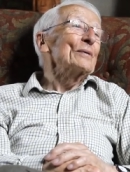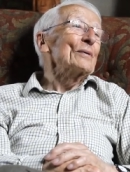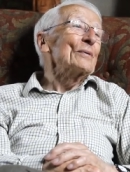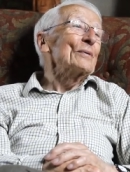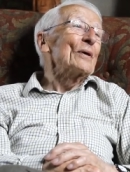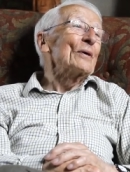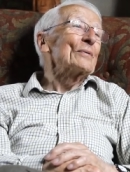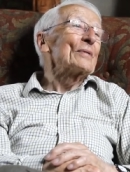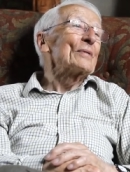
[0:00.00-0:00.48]
You
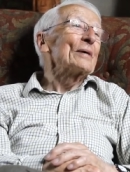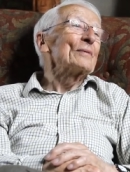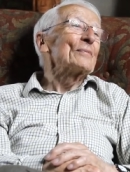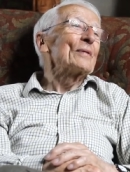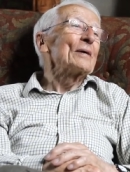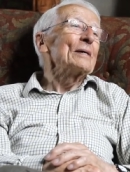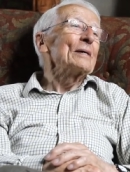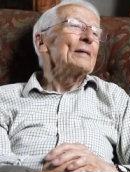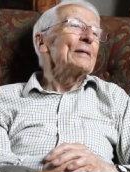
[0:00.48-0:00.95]
know they
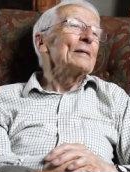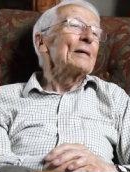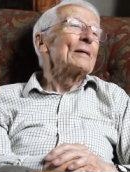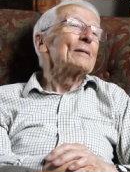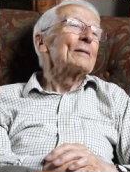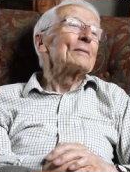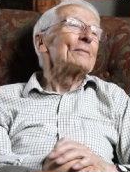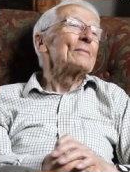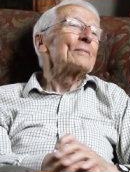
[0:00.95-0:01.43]
they
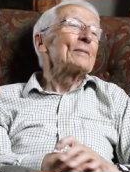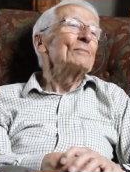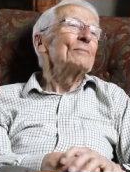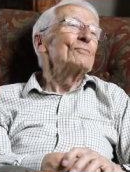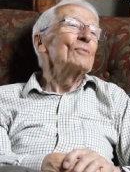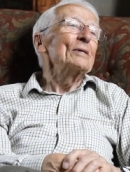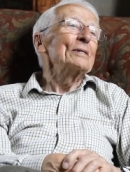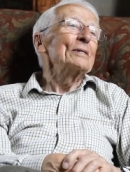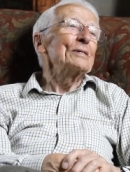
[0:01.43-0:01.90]
uh, they
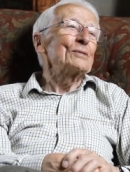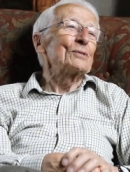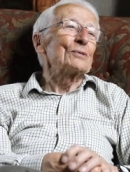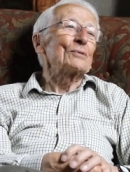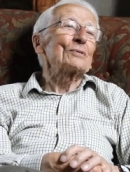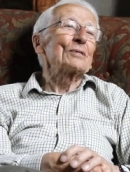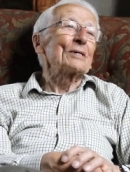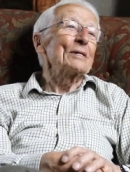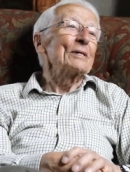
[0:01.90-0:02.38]
really
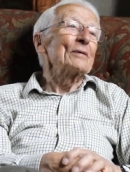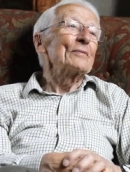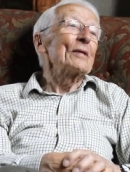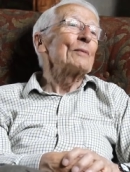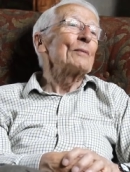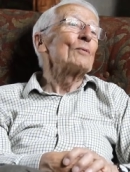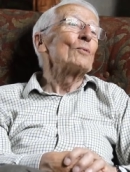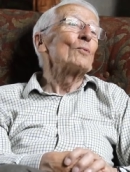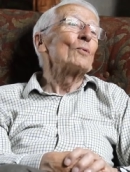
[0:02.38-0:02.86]
took to her, and
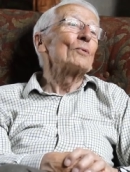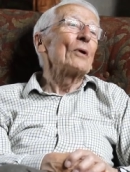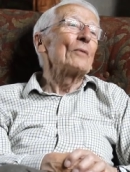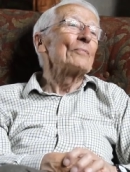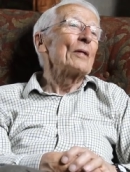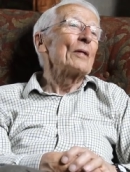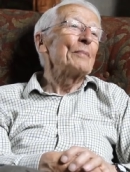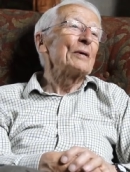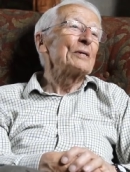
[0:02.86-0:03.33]
they were all
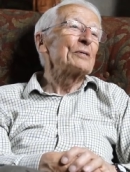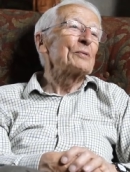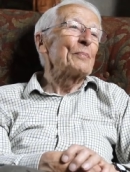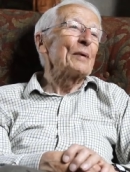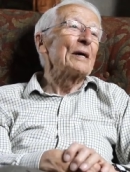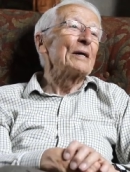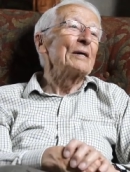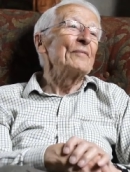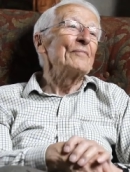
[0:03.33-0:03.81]
on their best
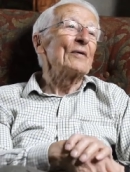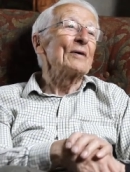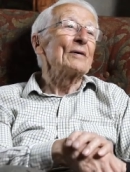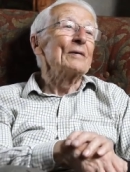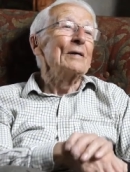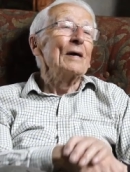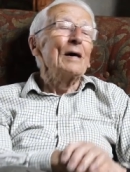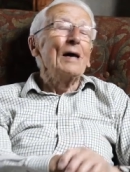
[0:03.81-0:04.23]
behaviour,